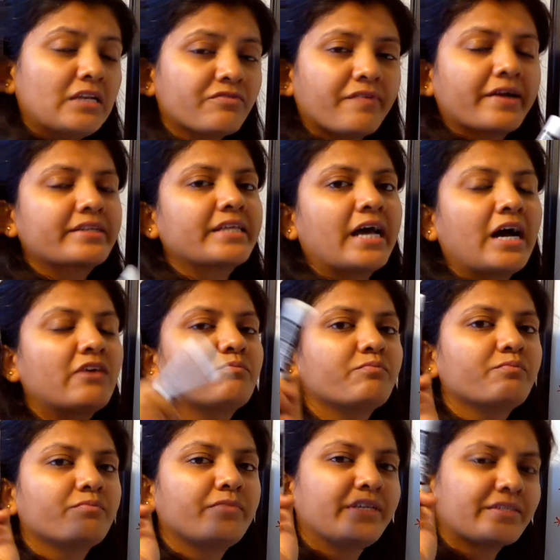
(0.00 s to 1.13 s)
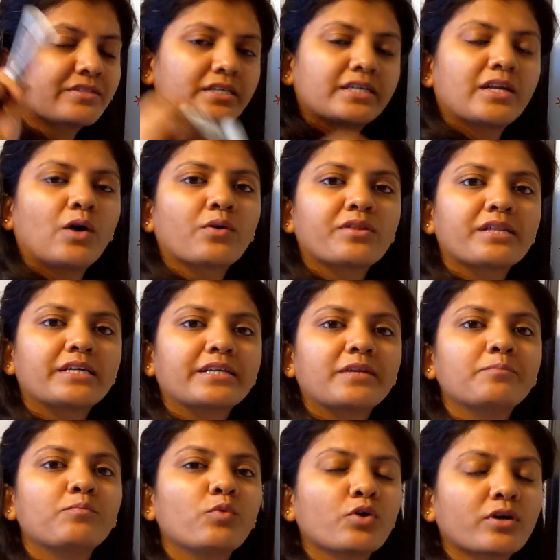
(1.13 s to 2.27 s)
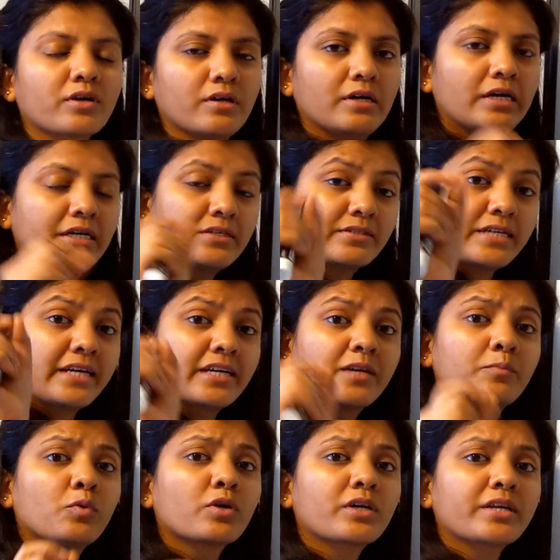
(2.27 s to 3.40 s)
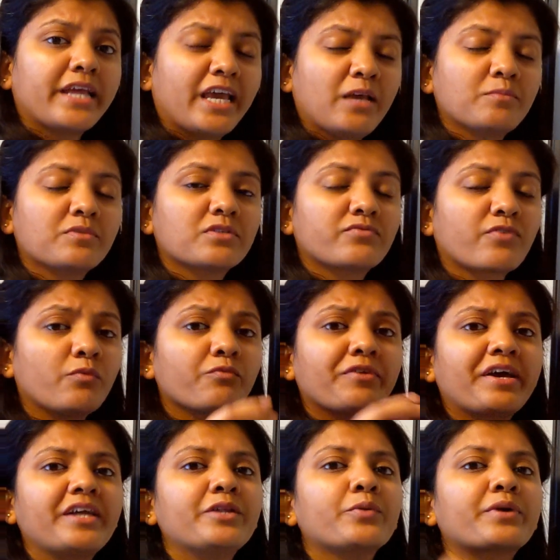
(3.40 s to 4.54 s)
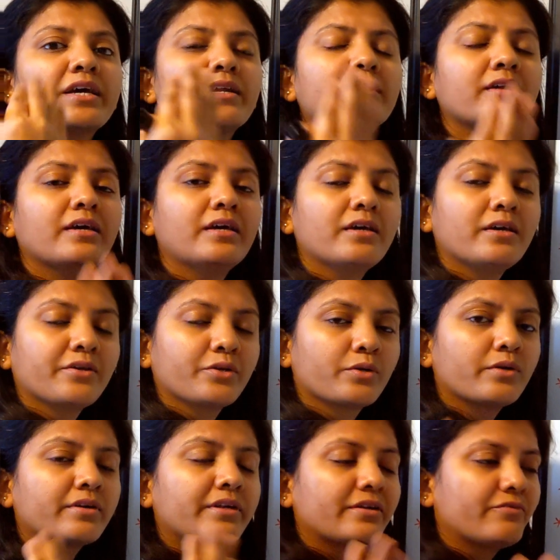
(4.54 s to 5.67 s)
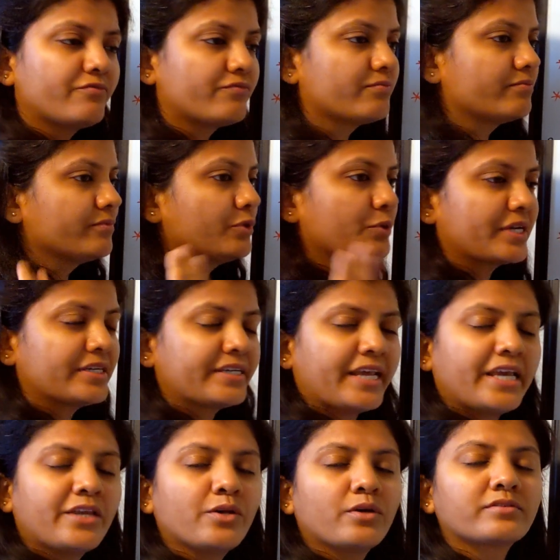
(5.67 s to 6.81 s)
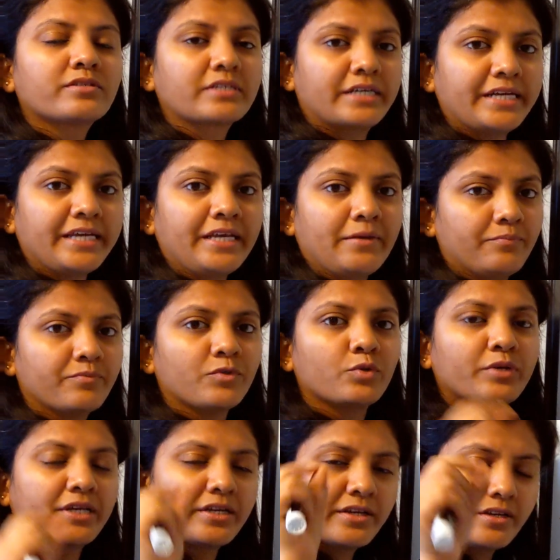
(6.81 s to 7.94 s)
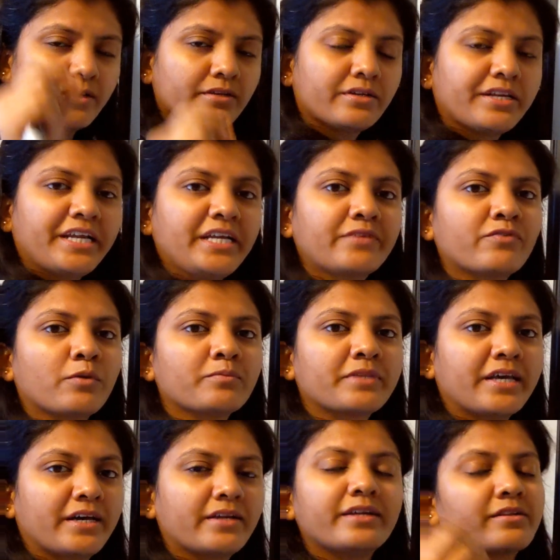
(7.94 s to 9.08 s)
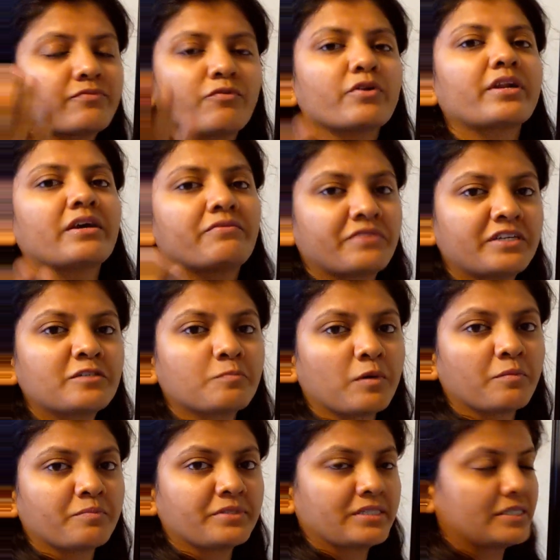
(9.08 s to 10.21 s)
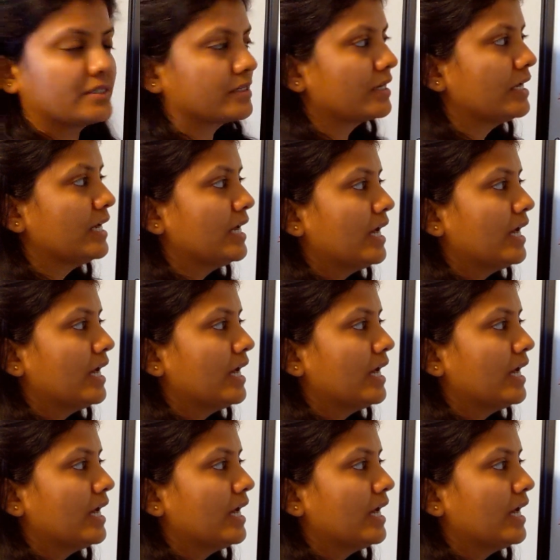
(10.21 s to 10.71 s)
In fact, they have listed out certain standard book names from where you can, you can take your study. You can read from there. It's for reference purposes.